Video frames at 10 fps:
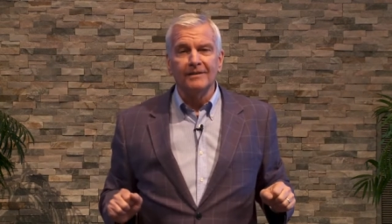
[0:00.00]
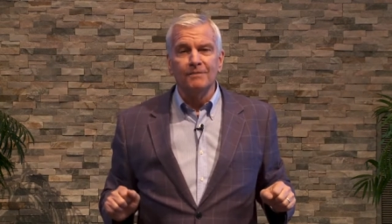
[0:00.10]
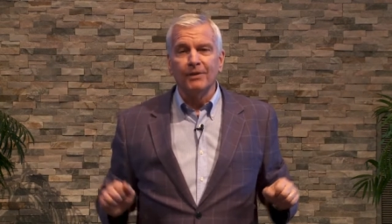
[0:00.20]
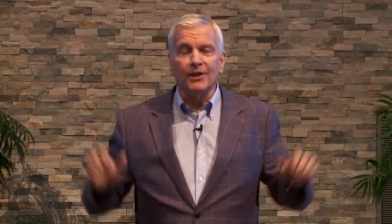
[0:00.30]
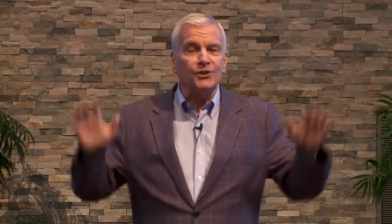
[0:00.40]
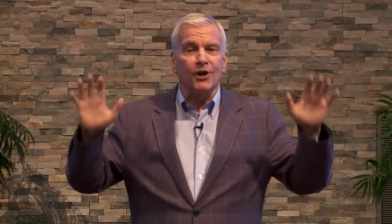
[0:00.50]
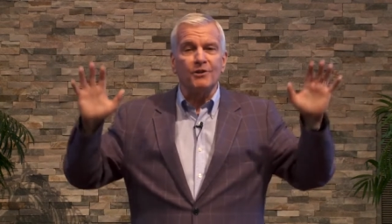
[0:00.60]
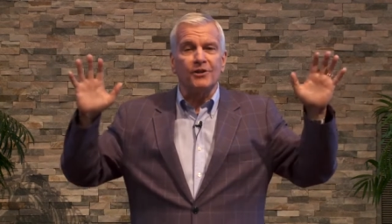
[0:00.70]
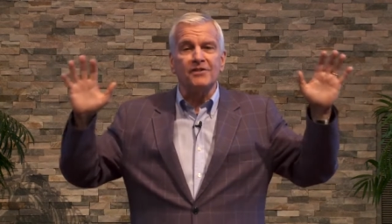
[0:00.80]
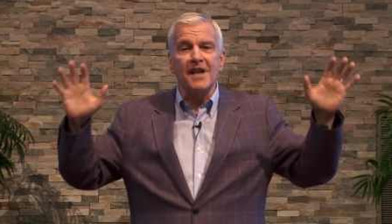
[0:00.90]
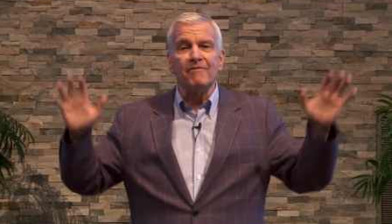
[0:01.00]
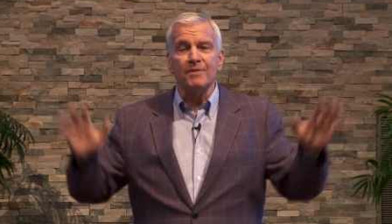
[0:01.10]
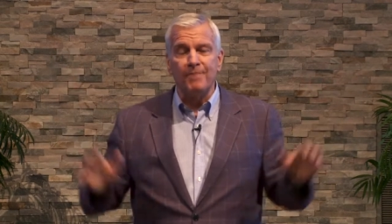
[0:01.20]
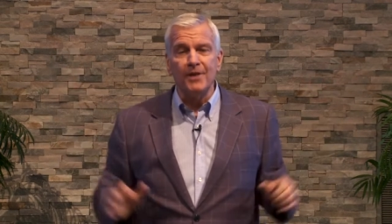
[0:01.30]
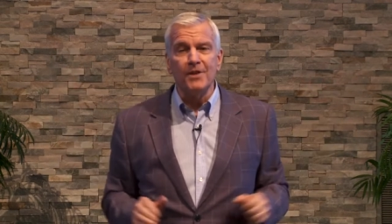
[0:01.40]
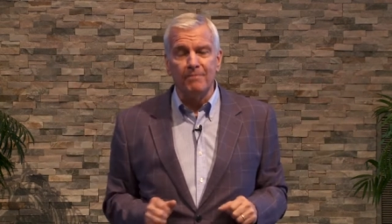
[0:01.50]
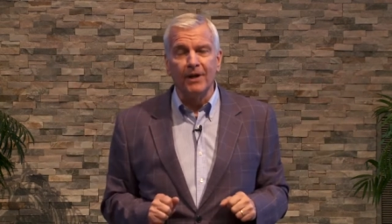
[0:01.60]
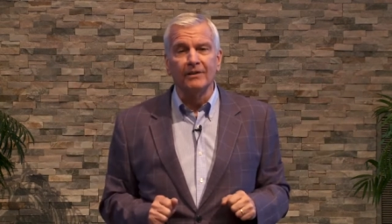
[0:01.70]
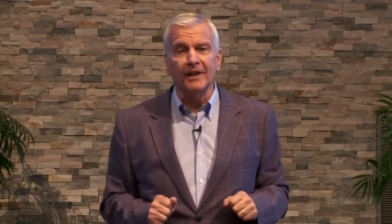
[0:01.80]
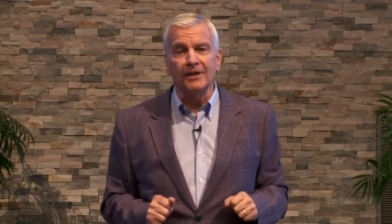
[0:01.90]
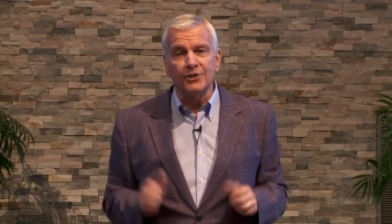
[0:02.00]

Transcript: But the church has never been the building.